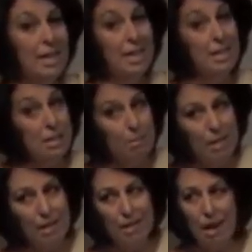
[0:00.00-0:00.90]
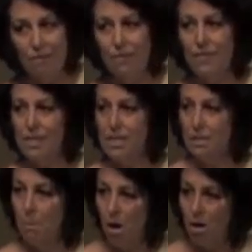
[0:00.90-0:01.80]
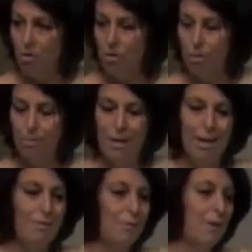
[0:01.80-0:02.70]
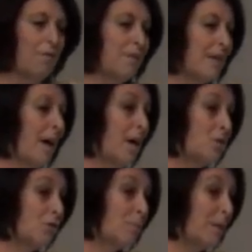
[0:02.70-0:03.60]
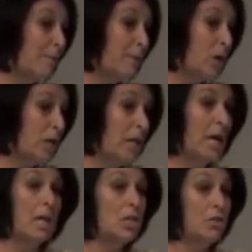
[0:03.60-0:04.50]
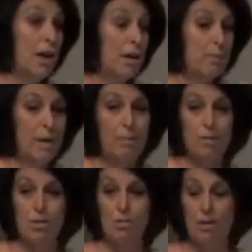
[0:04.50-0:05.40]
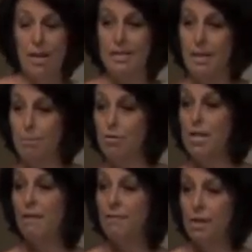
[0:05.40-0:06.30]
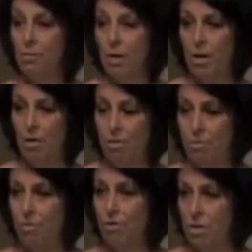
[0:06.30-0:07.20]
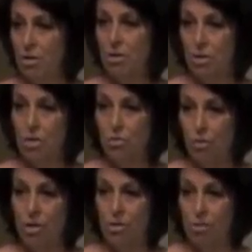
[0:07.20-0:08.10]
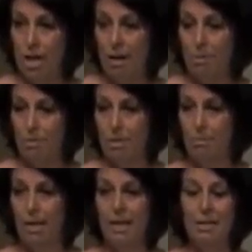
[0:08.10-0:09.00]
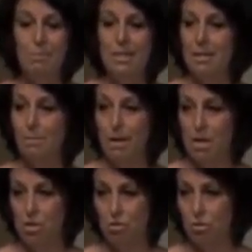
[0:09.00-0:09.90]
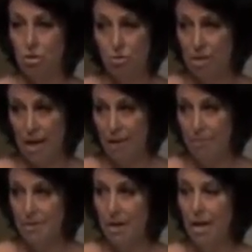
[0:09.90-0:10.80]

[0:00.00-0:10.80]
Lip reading: intimate enough, if it's a small group, if it's 100 people, you're not going to be able to do the next step. You definitely want to go through the story 2 times with them. Let them see the pictures 2 times,